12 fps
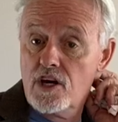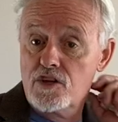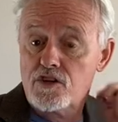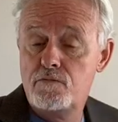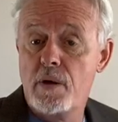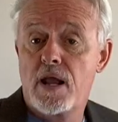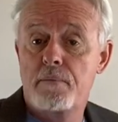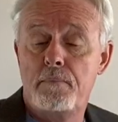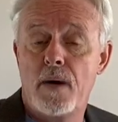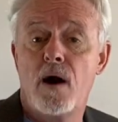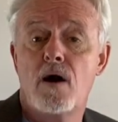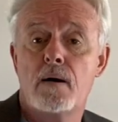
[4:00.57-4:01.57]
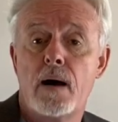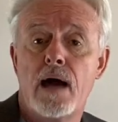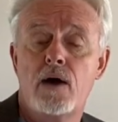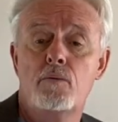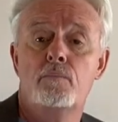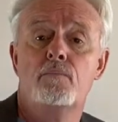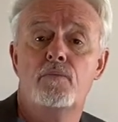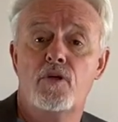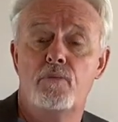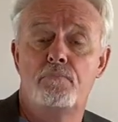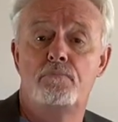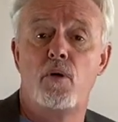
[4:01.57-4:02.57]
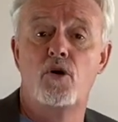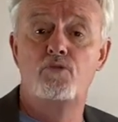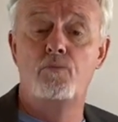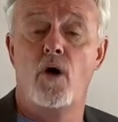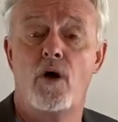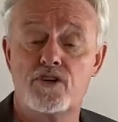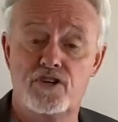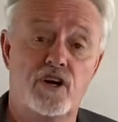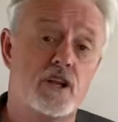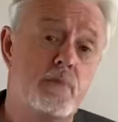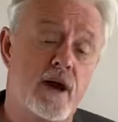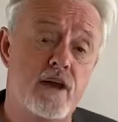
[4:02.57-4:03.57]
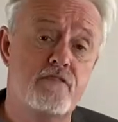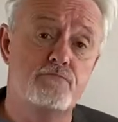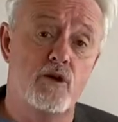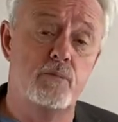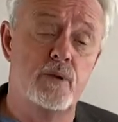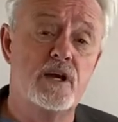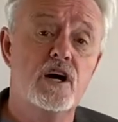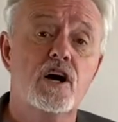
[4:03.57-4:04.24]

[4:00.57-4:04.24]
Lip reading: you better hope that both parties are going to behave properly.